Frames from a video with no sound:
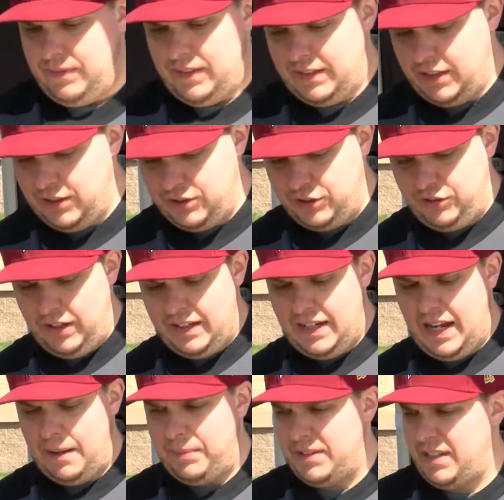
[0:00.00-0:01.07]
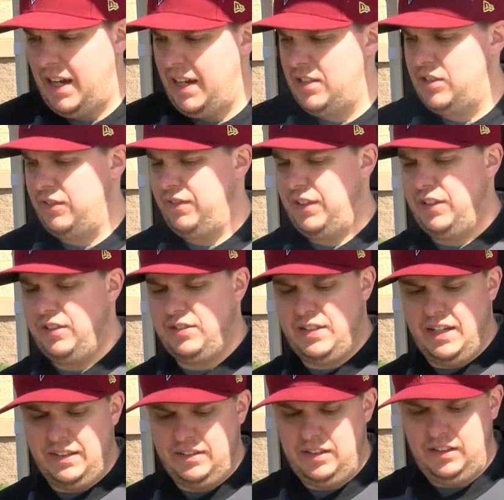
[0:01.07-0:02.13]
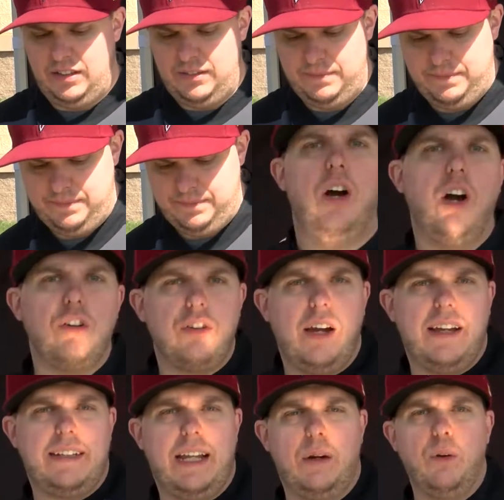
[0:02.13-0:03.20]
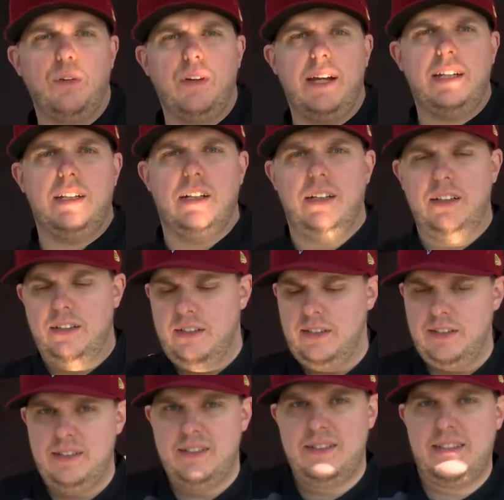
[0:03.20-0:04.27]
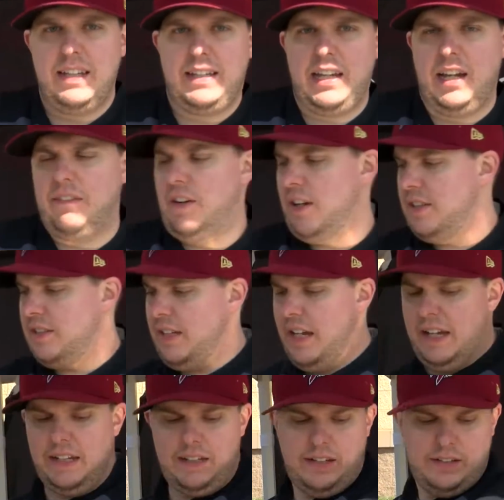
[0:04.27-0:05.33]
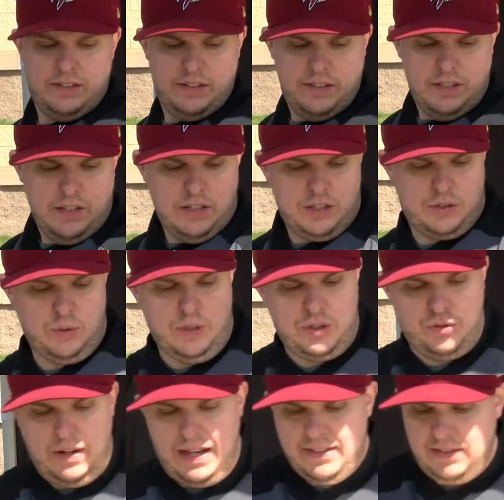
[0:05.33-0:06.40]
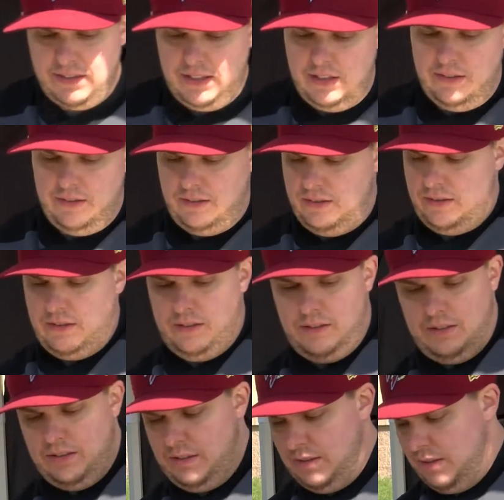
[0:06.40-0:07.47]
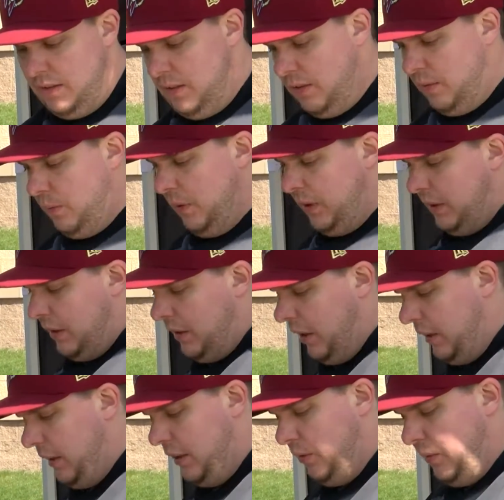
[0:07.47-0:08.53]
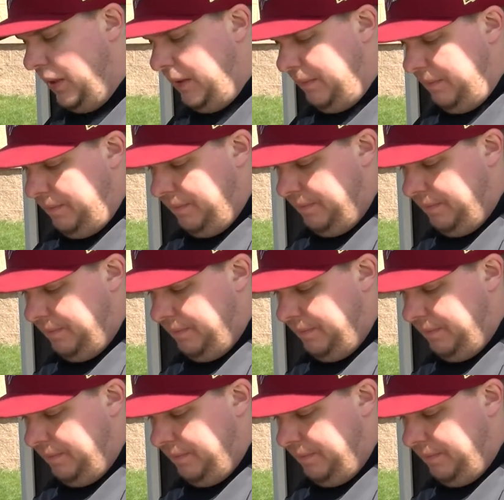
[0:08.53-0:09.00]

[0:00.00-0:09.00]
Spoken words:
And here's a great appetizer for your steak dinner. All right, now we're ready to take care of our steak. So it's rested. We're gonna cut into it.